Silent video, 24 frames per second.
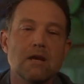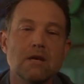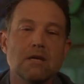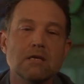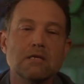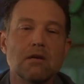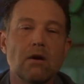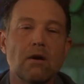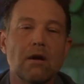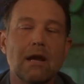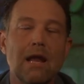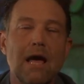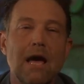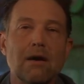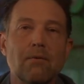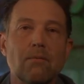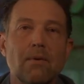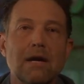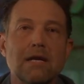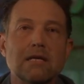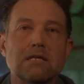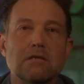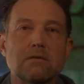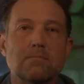So a
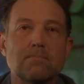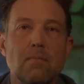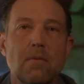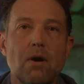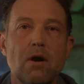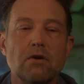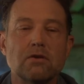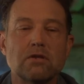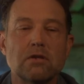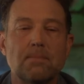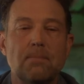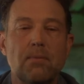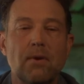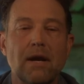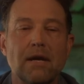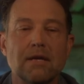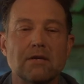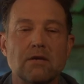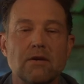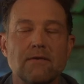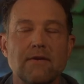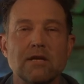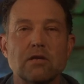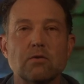lightweight small
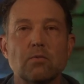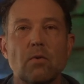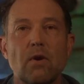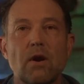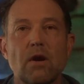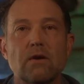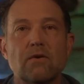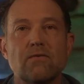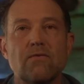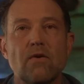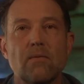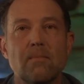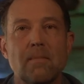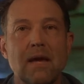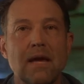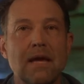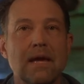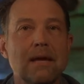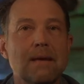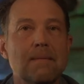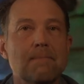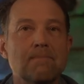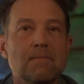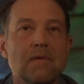suppressor that's worked for
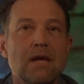me,